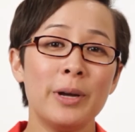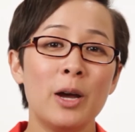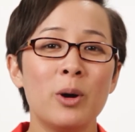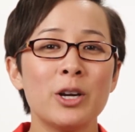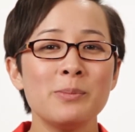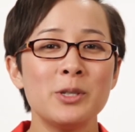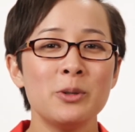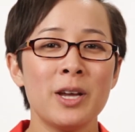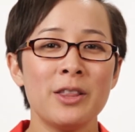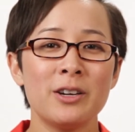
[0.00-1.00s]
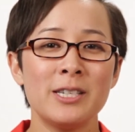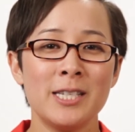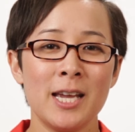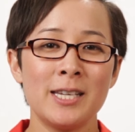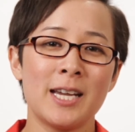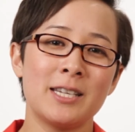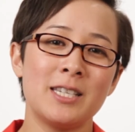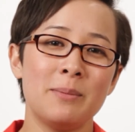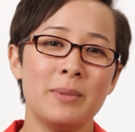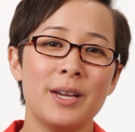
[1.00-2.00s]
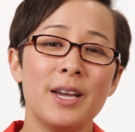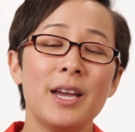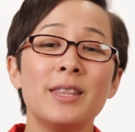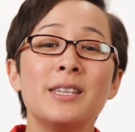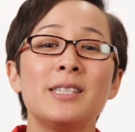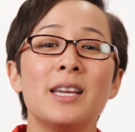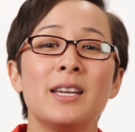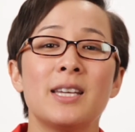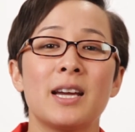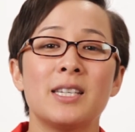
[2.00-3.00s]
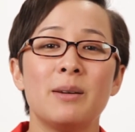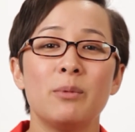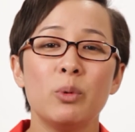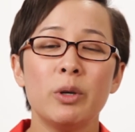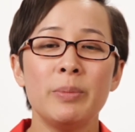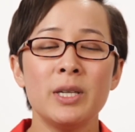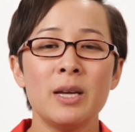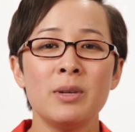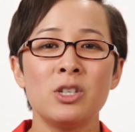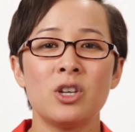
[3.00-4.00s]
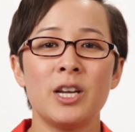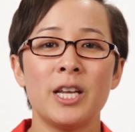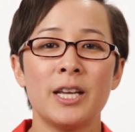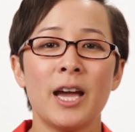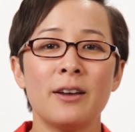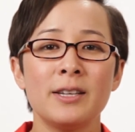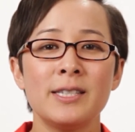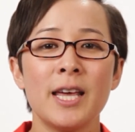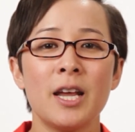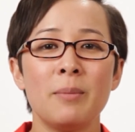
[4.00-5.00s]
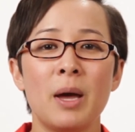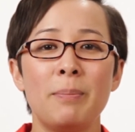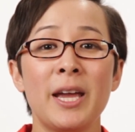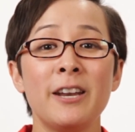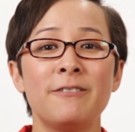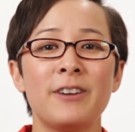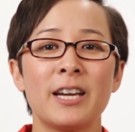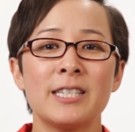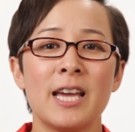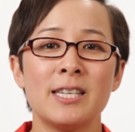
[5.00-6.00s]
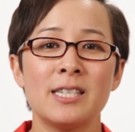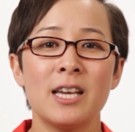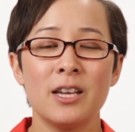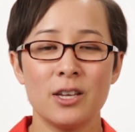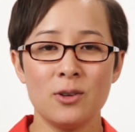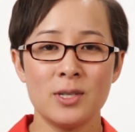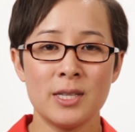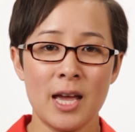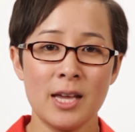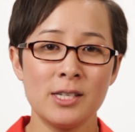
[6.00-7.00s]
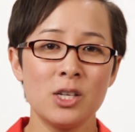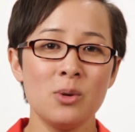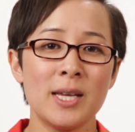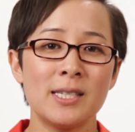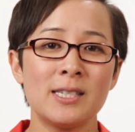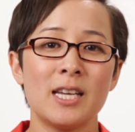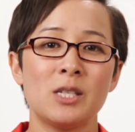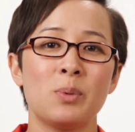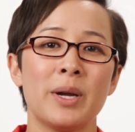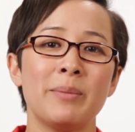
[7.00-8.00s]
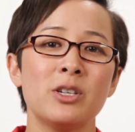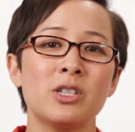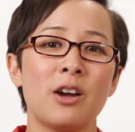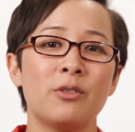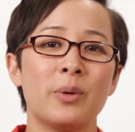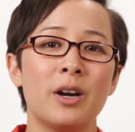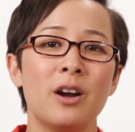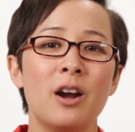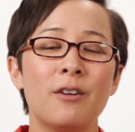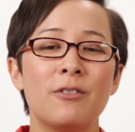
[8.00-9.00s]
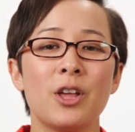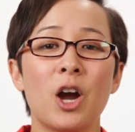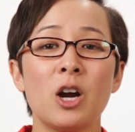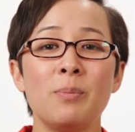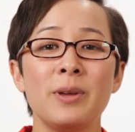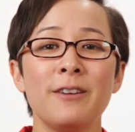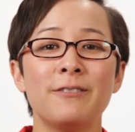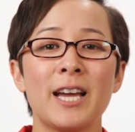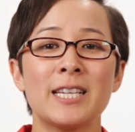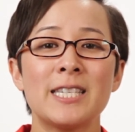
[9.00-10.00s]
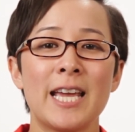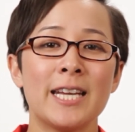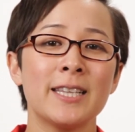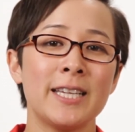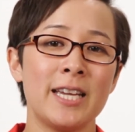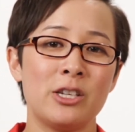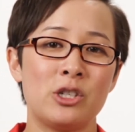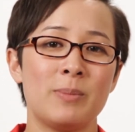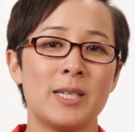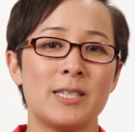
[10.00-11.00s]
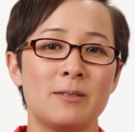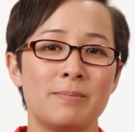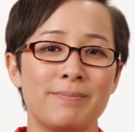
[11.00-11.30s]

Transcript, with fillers: welcome to another T A Tech Tip. In this T A Tech Tip, we will be demonstrating how to set up a Payne effect test using the S Q S test parameter software for the R P A Flex and Elite instruments.